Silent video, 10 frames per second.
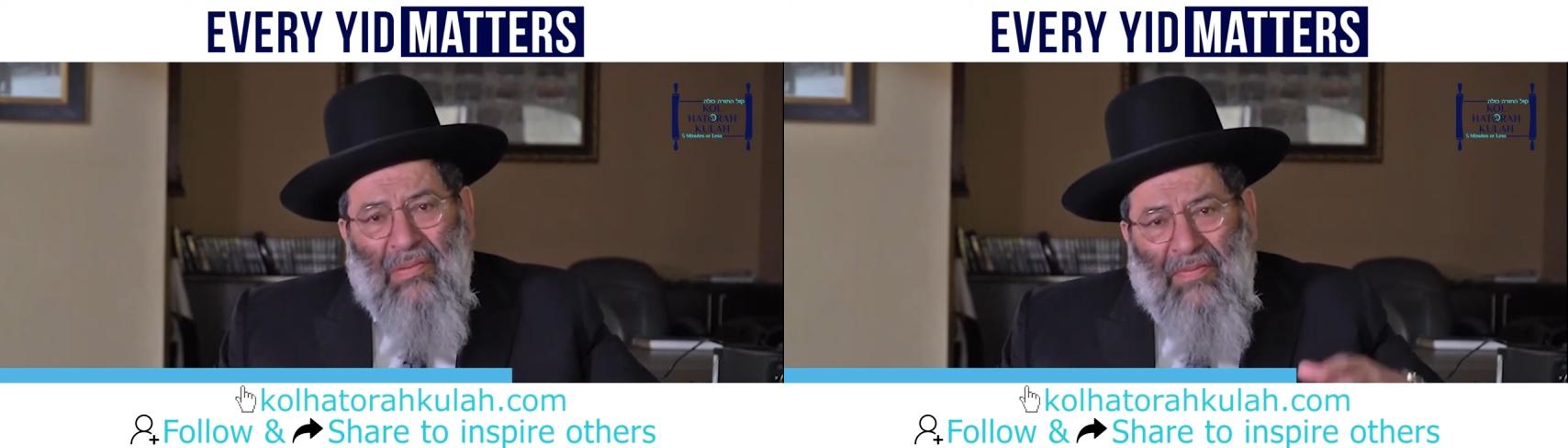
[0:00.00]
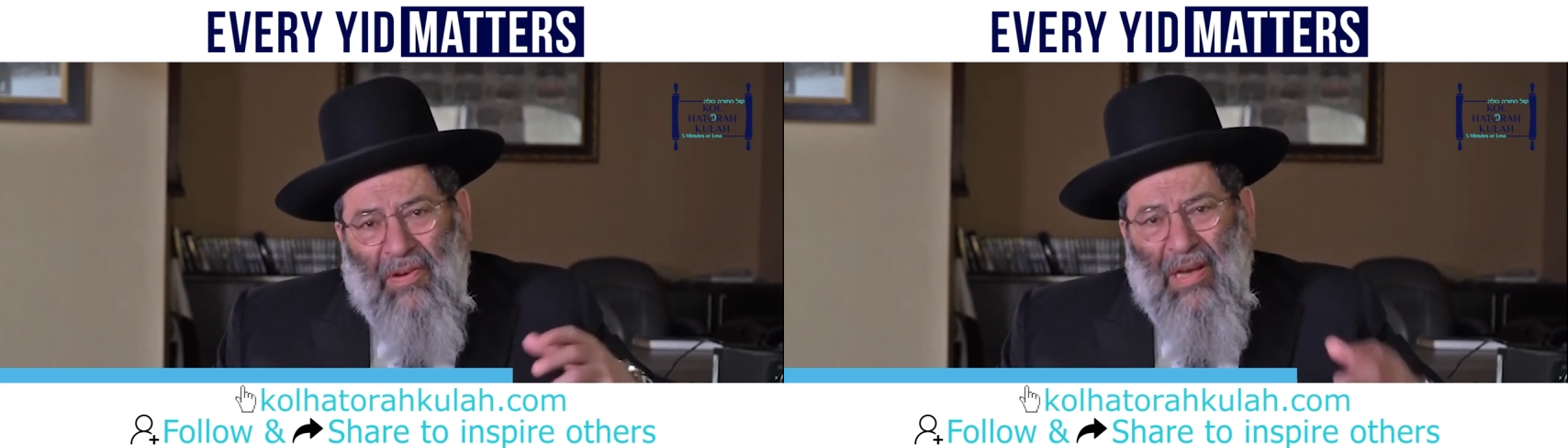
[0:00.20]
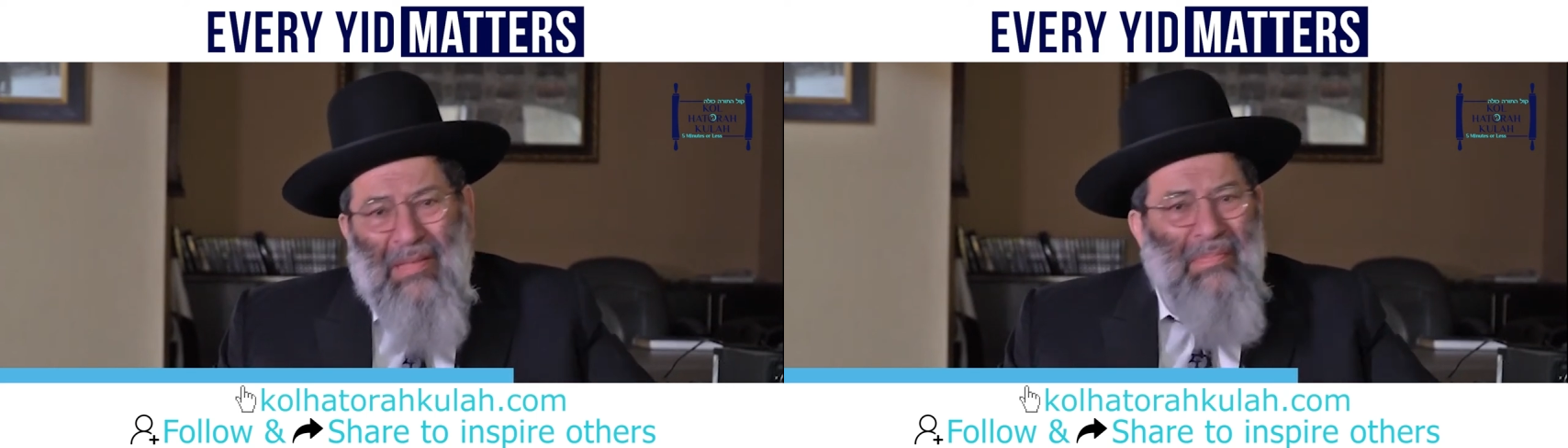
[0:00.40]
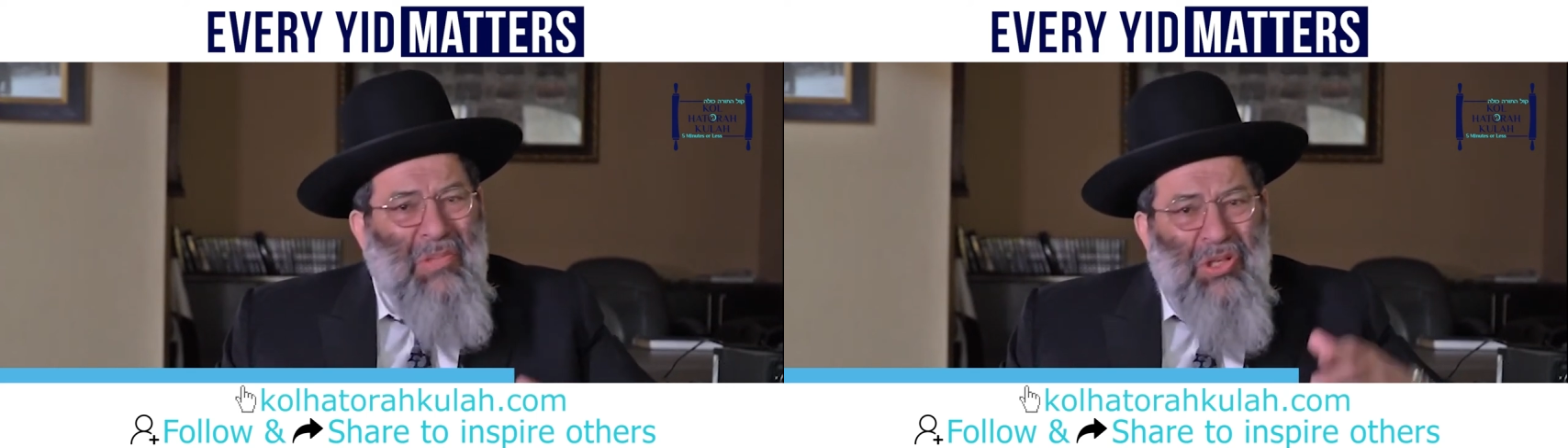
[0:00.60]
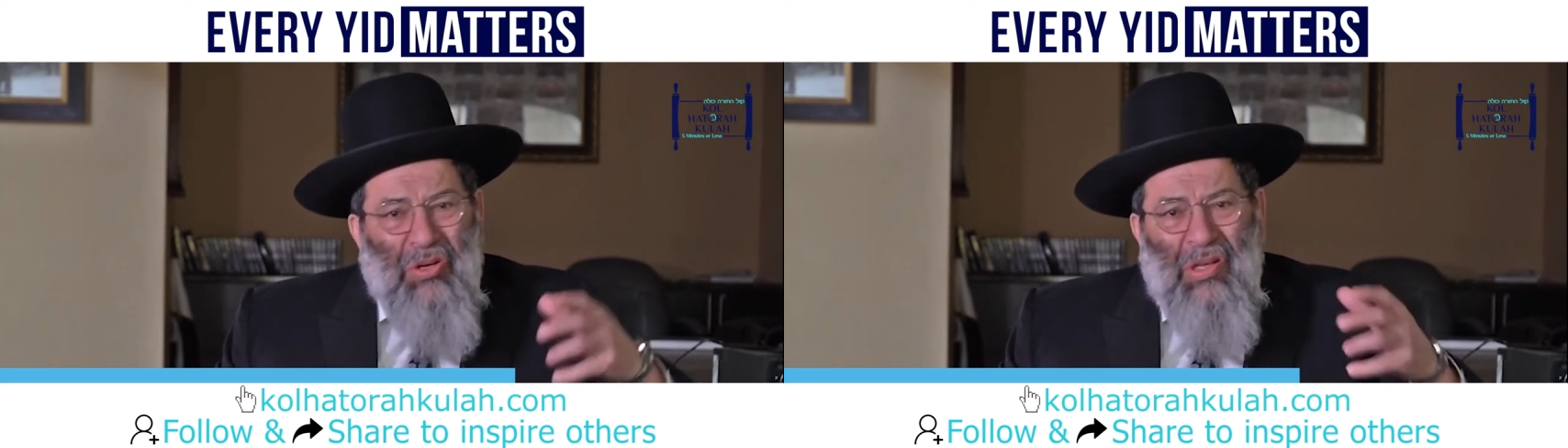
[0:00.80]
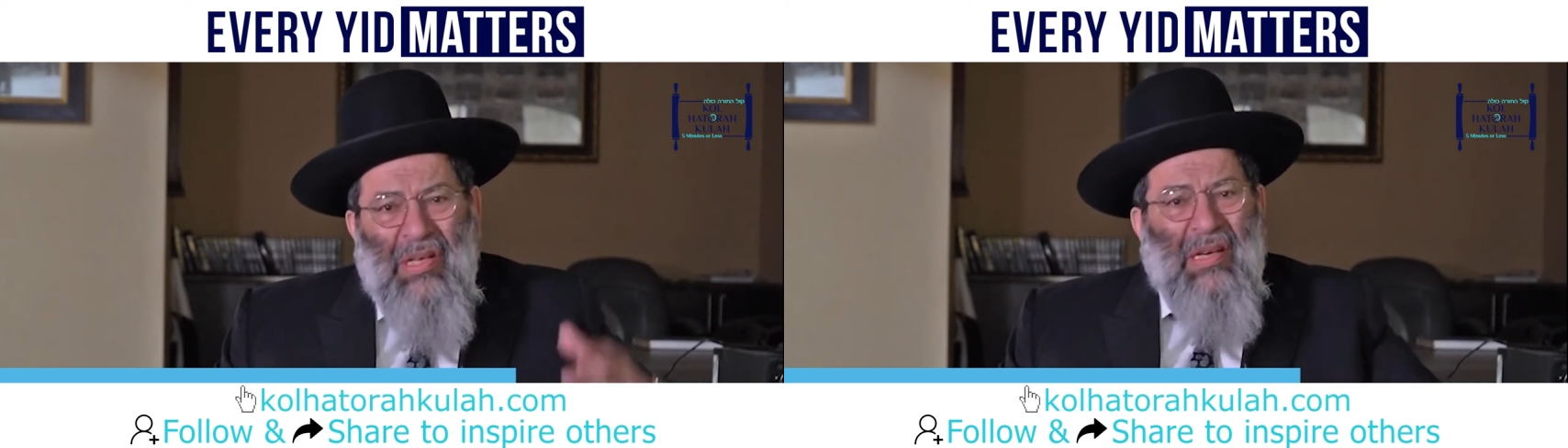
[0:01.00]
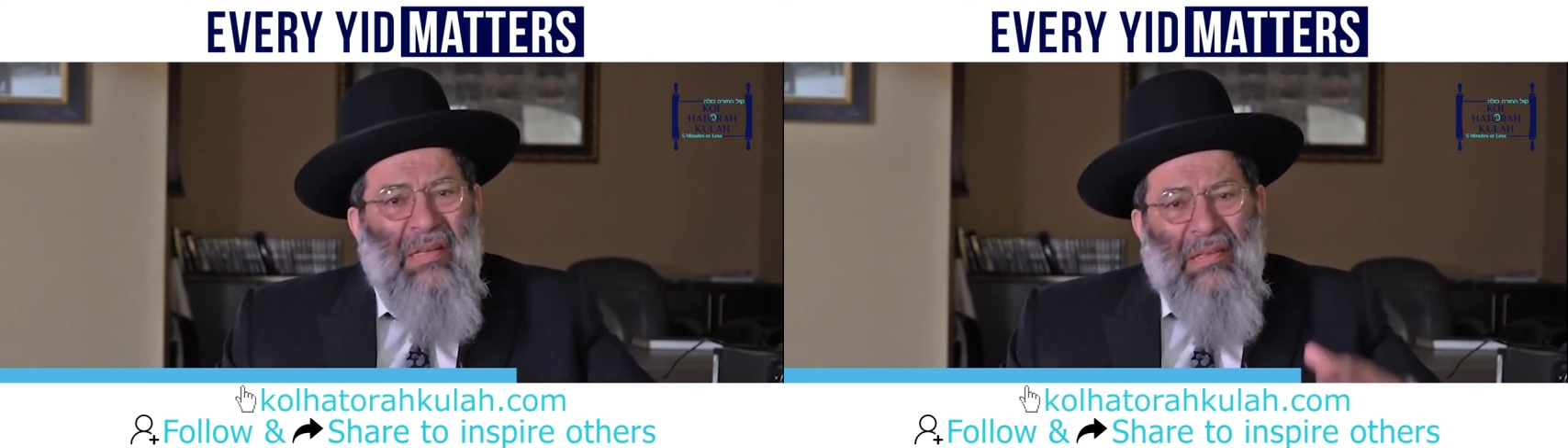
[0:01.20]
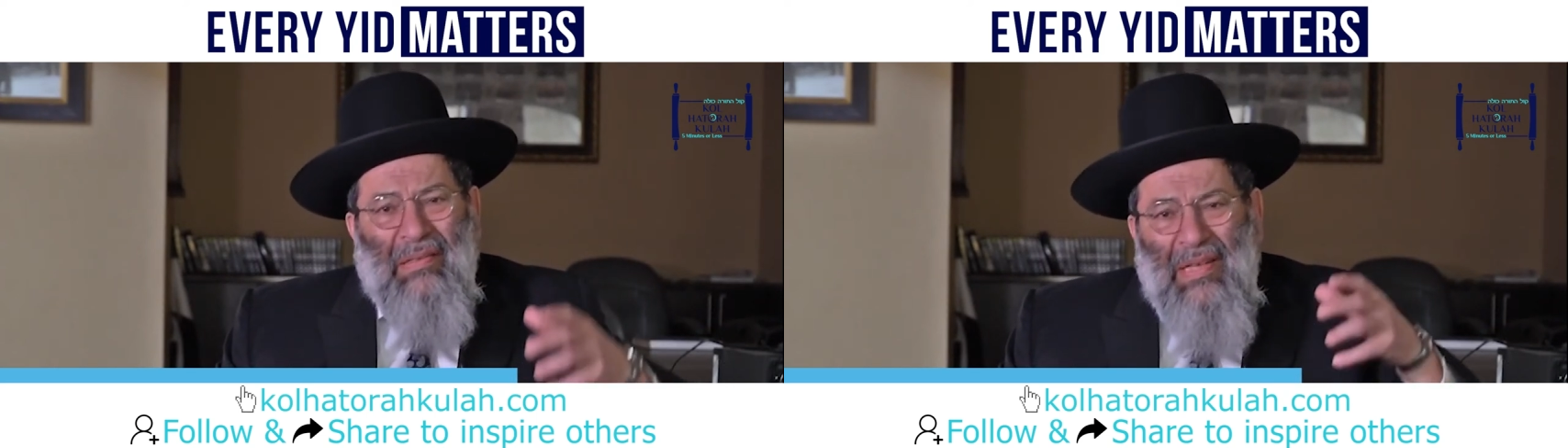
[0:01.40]
to find
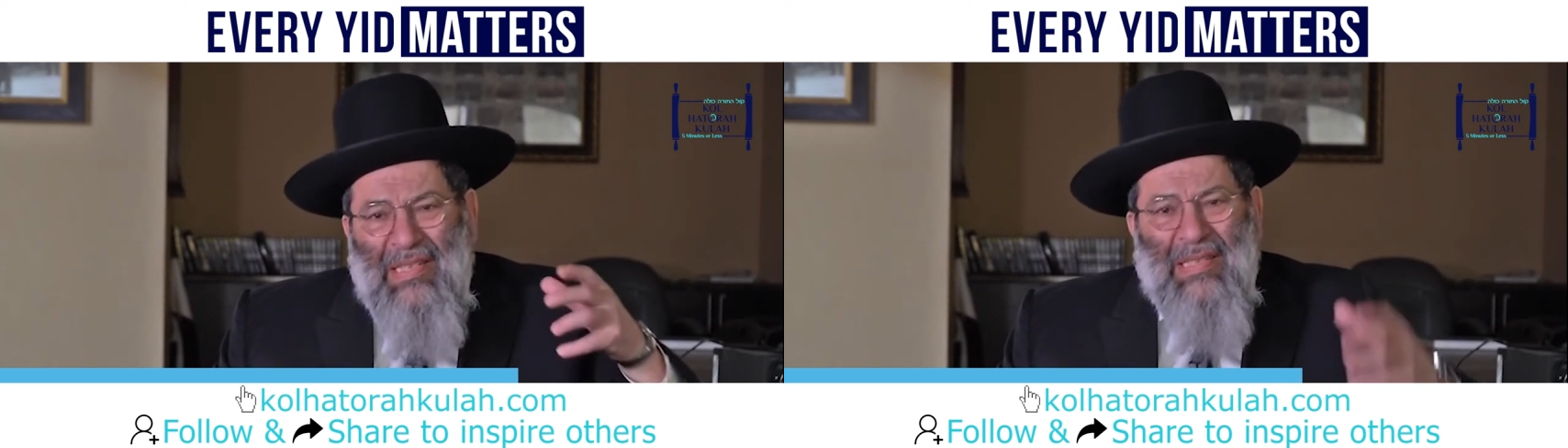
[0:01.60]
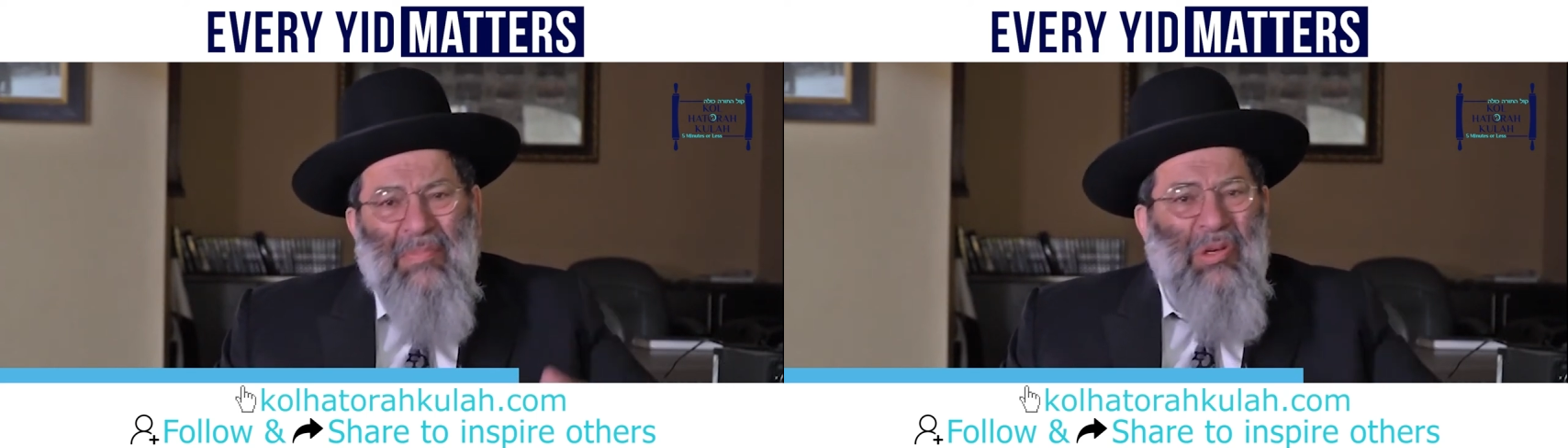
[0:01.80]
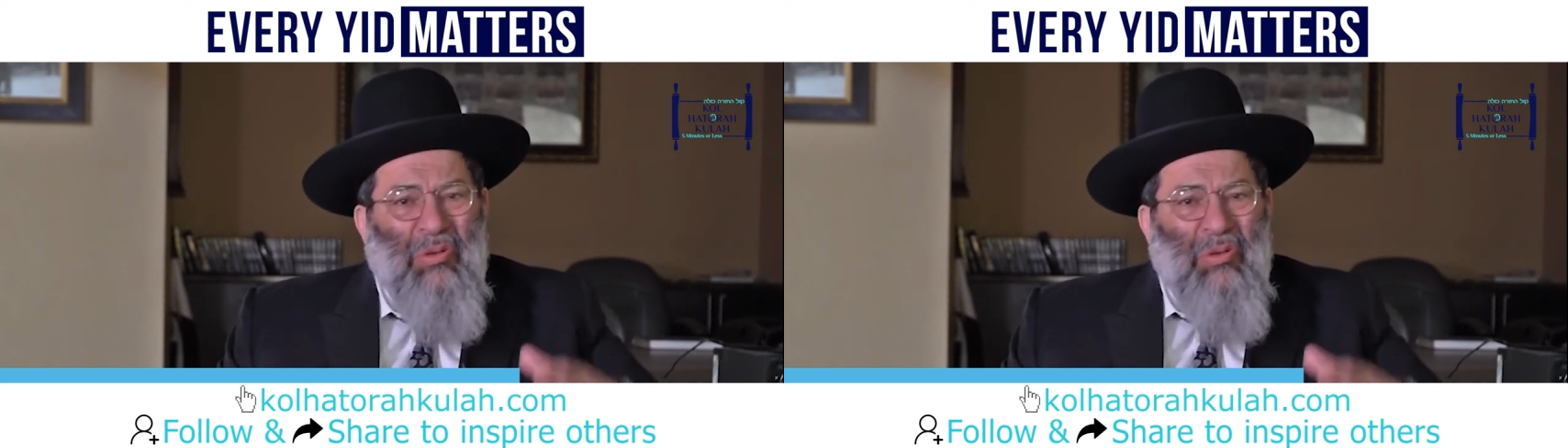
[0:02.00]
Meshunadika, Nisim,